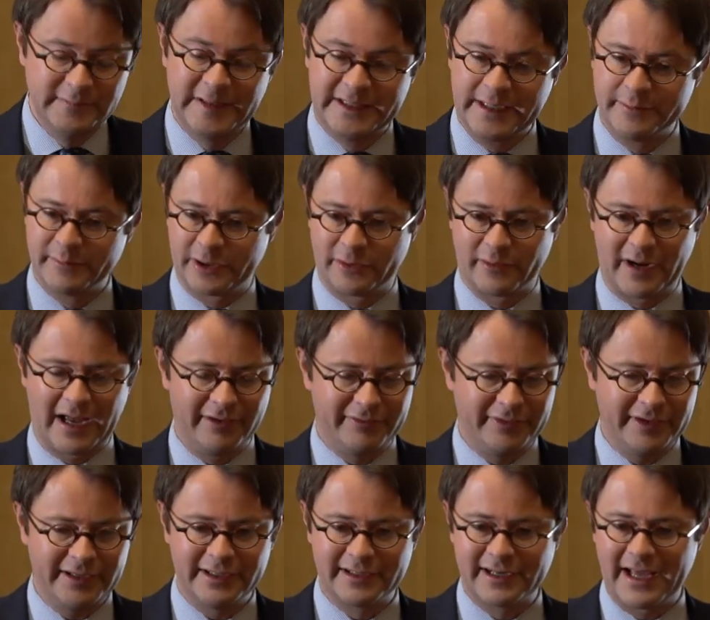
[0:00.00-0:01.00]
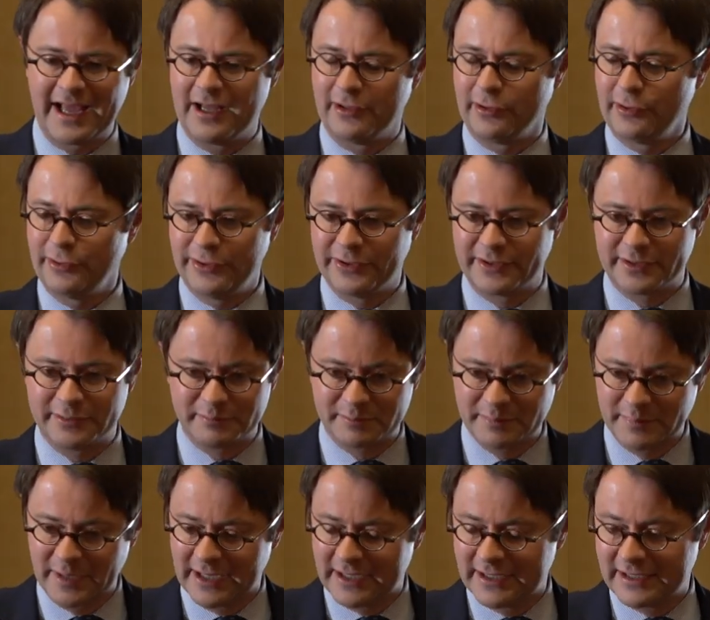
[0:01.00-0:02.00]
demographic and health and
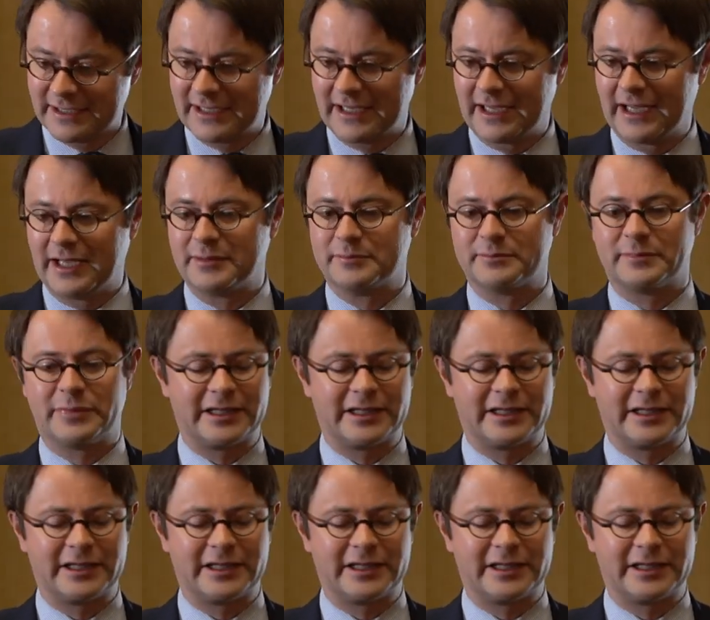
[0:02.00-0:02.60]
um,